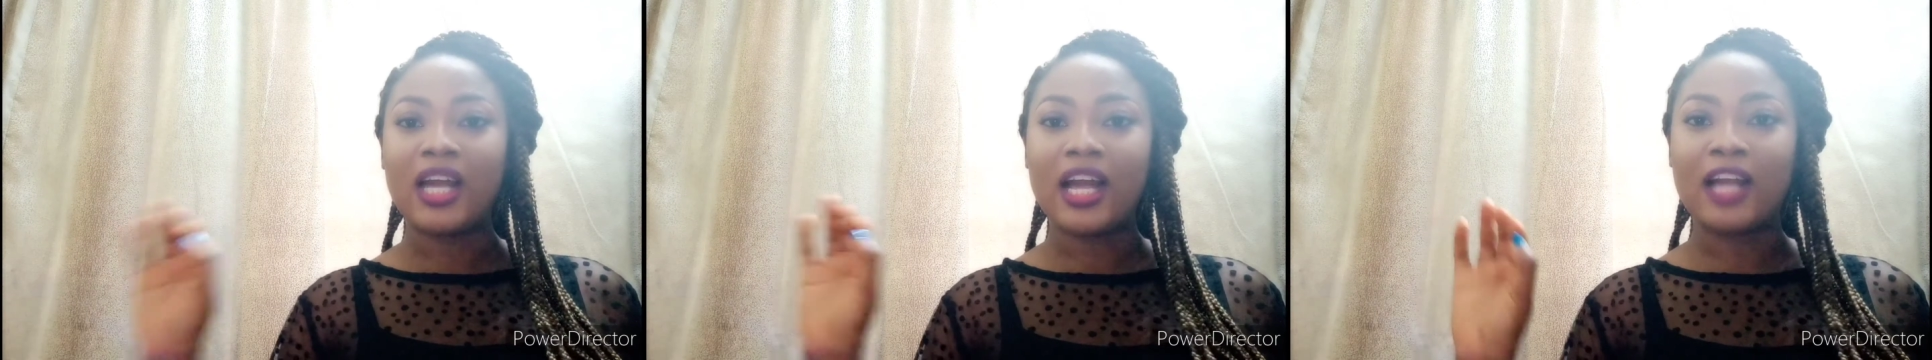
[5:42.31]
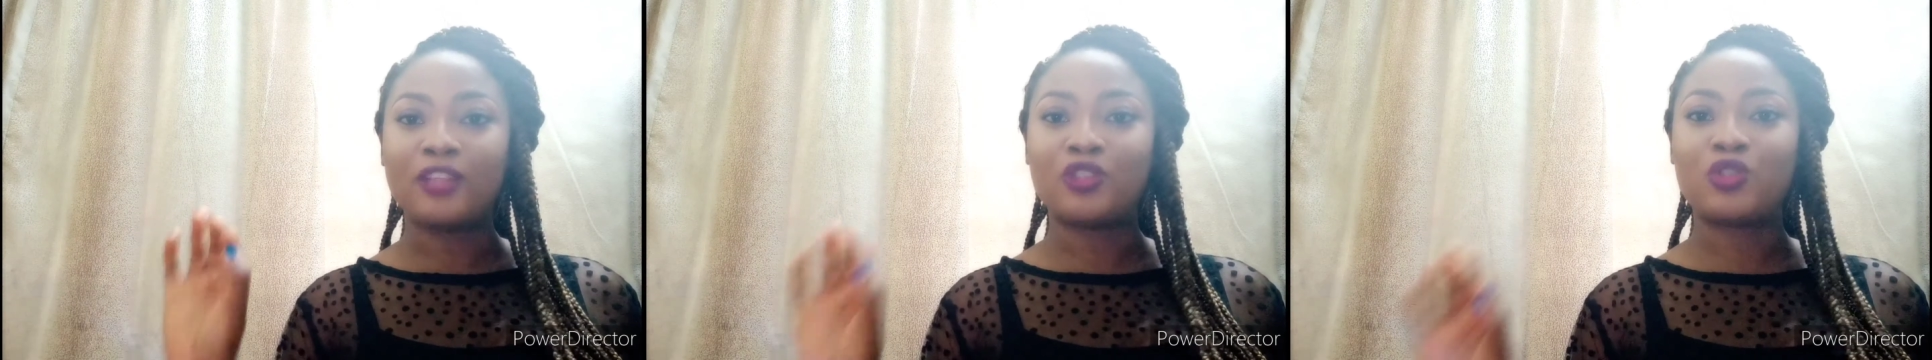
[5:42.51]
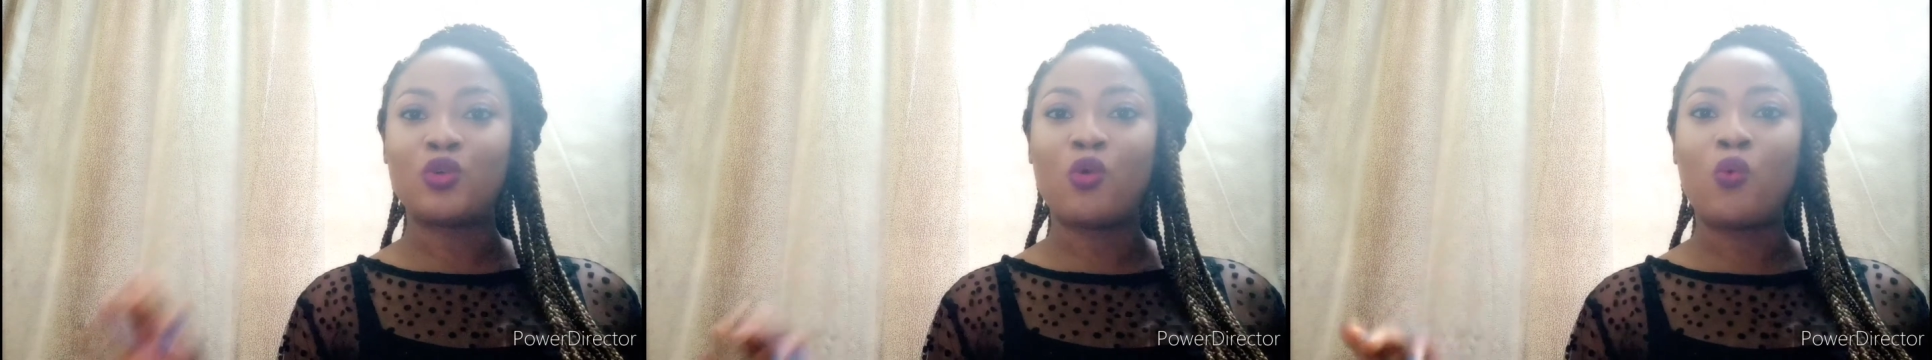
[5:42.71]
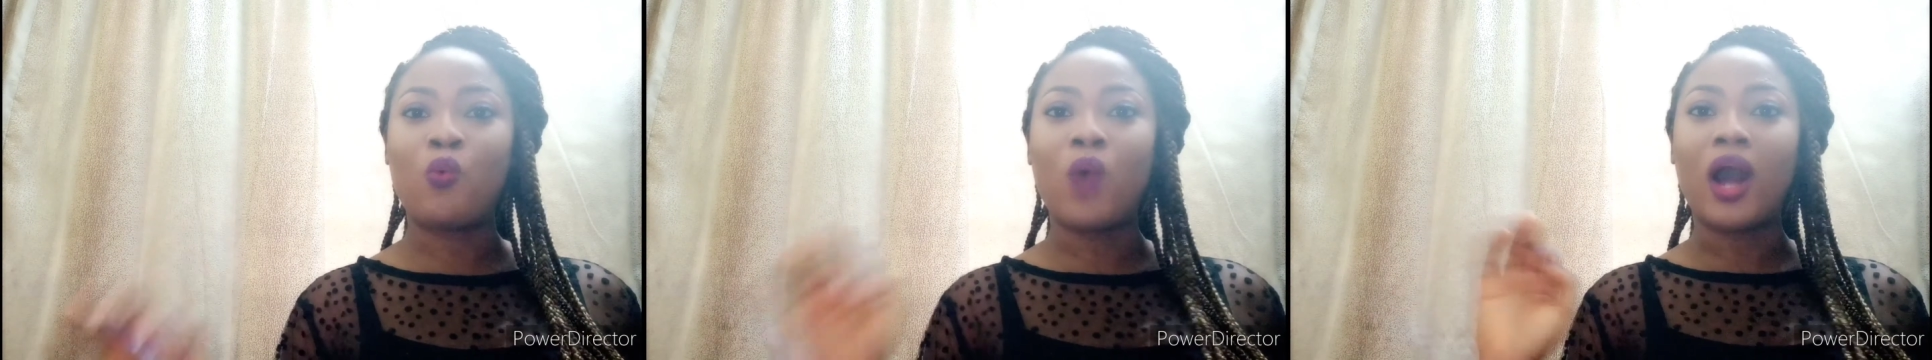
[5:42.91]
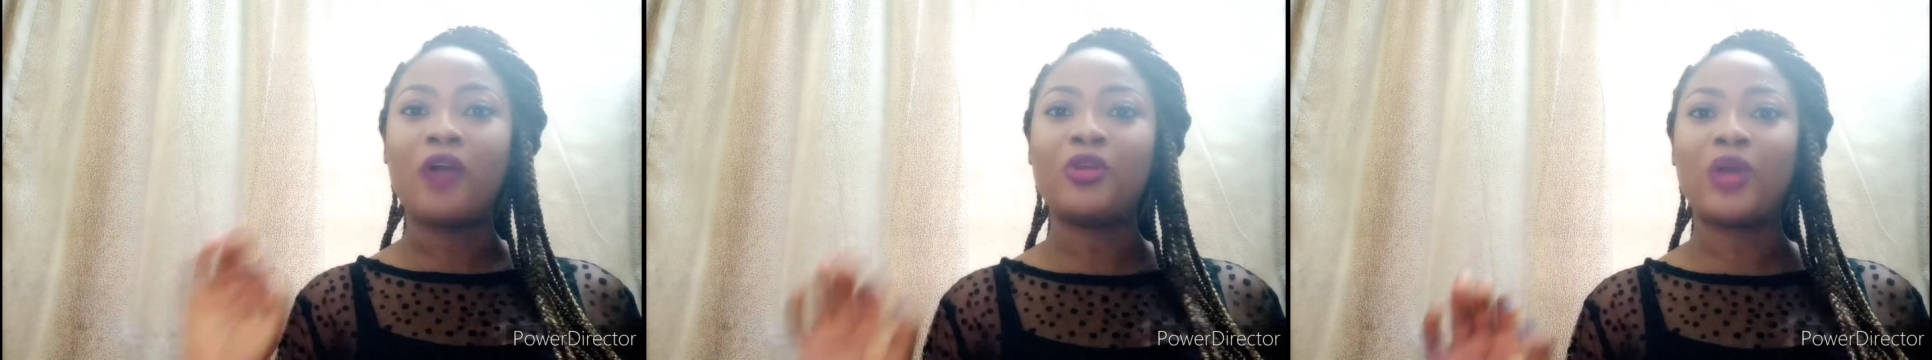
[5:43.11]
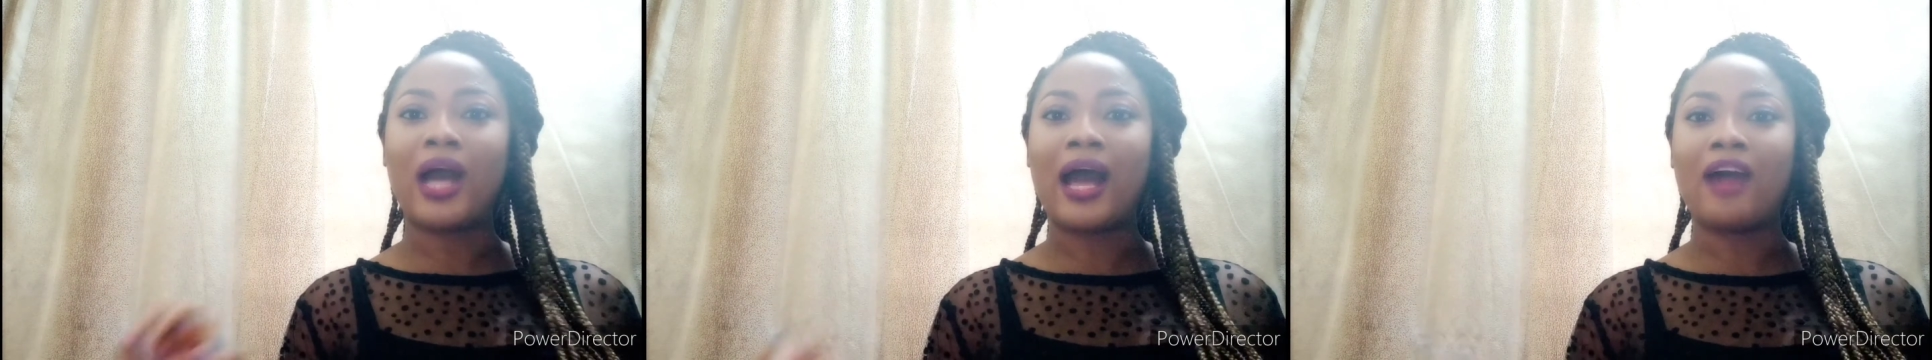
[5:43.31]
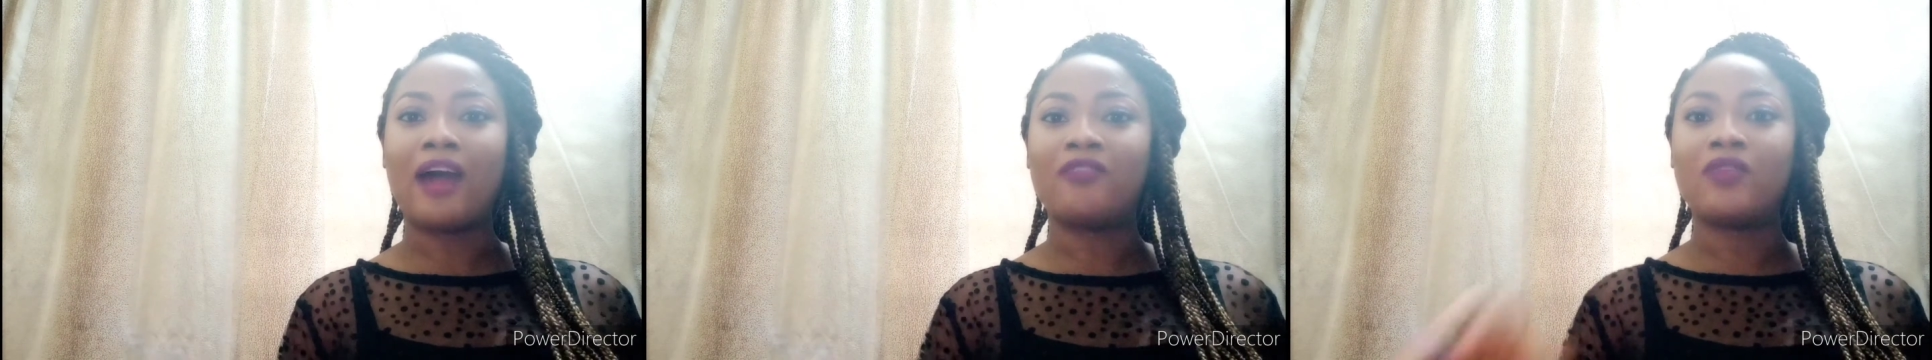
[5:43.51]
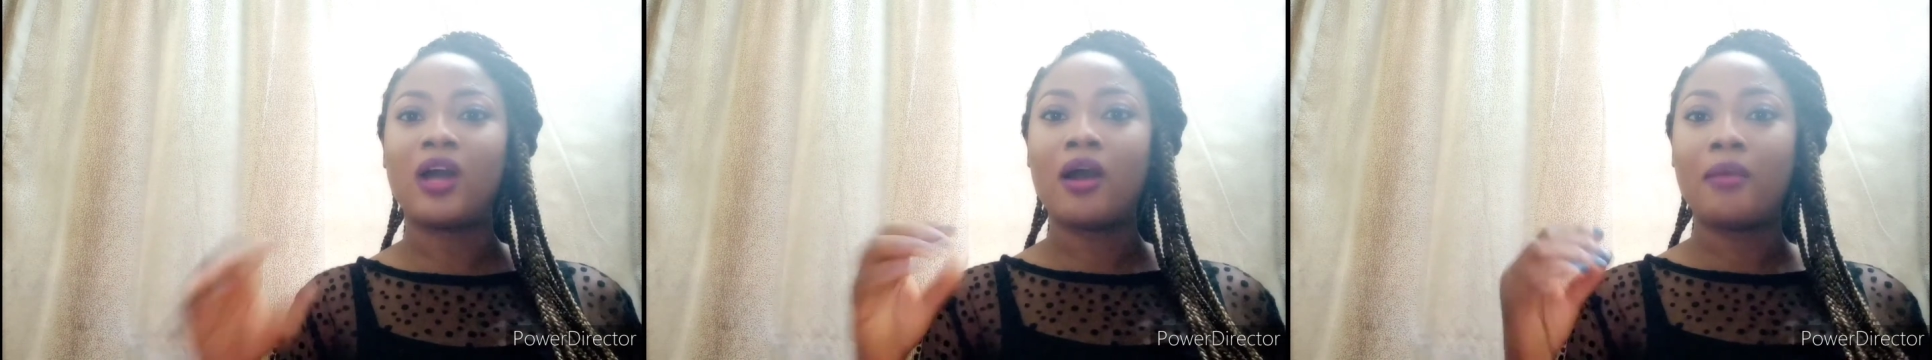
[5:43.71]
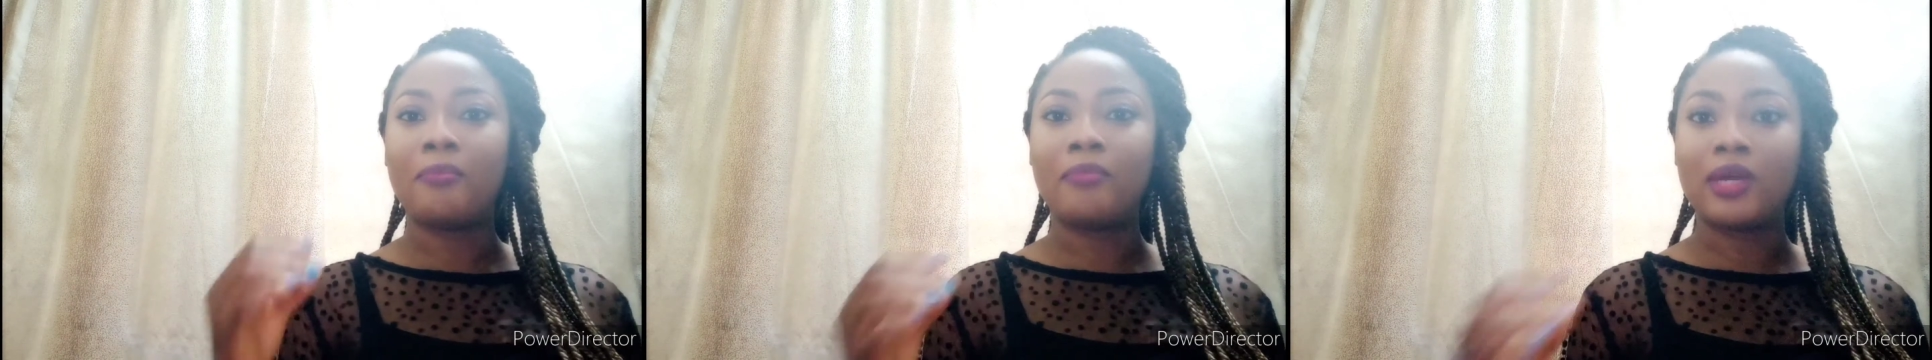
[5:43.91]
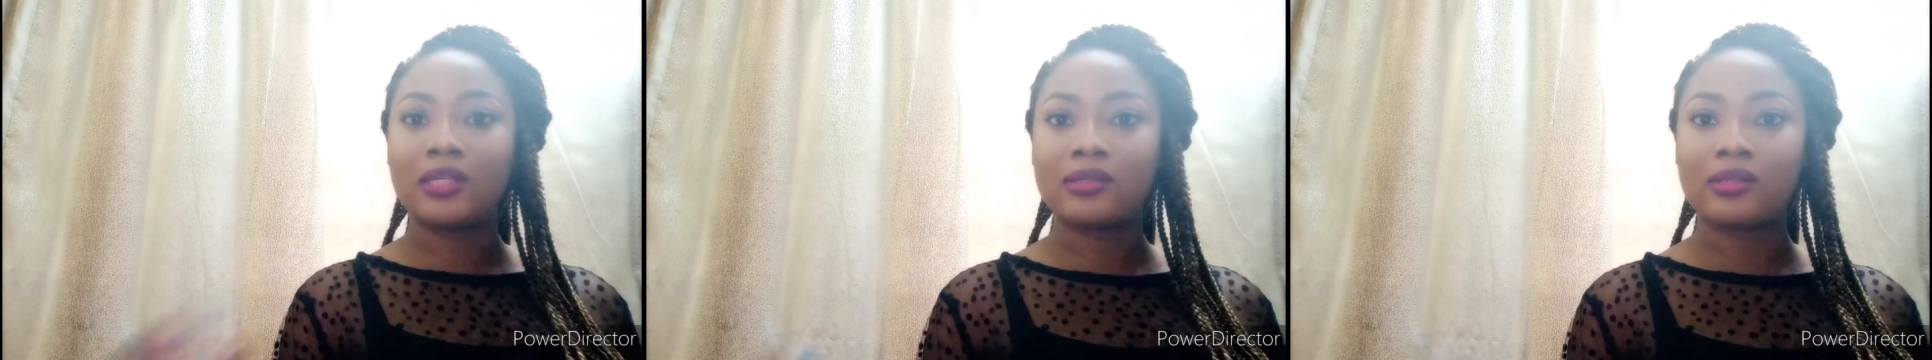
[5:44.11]
And so while you have
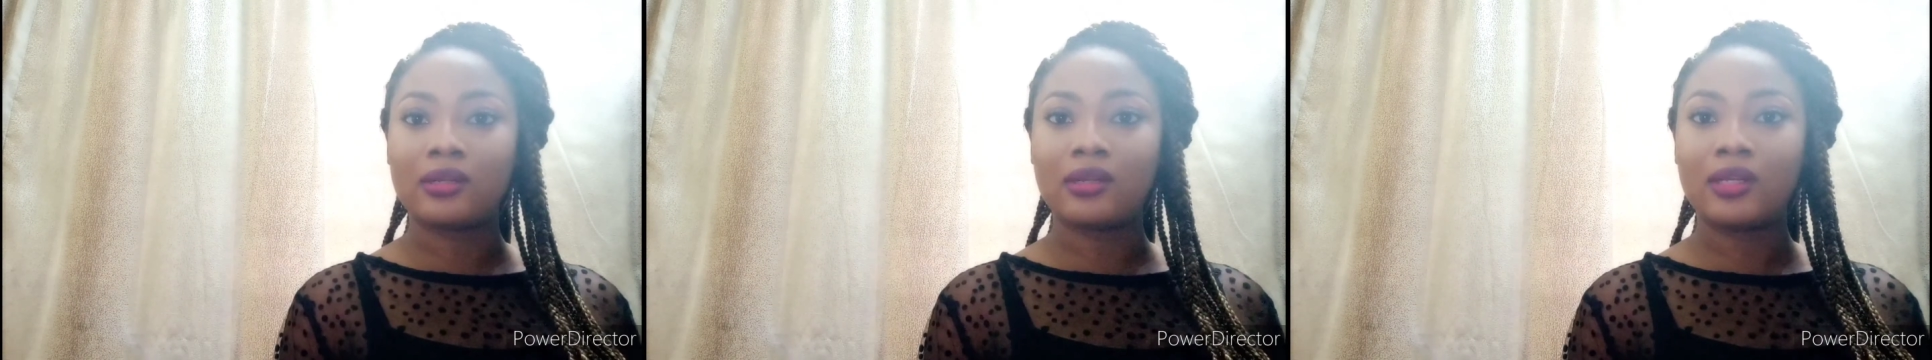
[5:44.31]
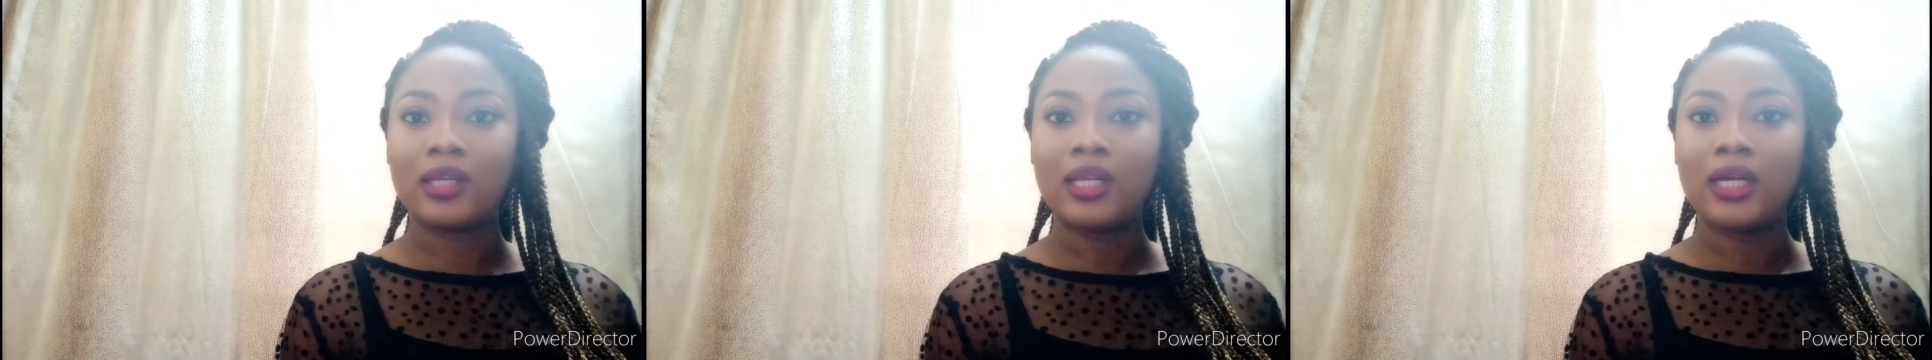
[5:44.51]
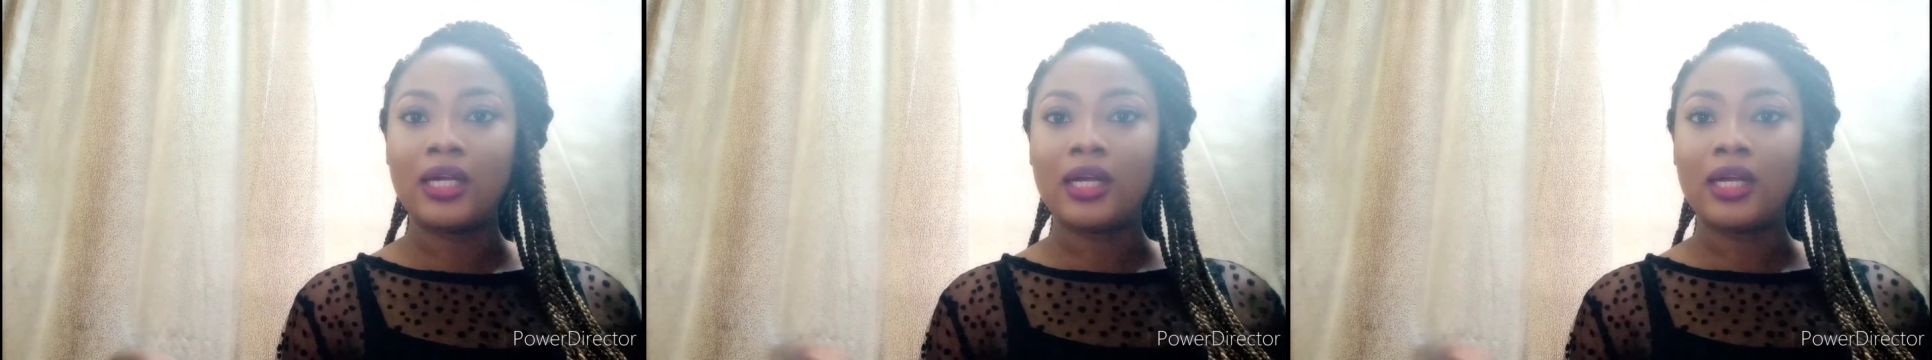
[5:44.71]
muscle,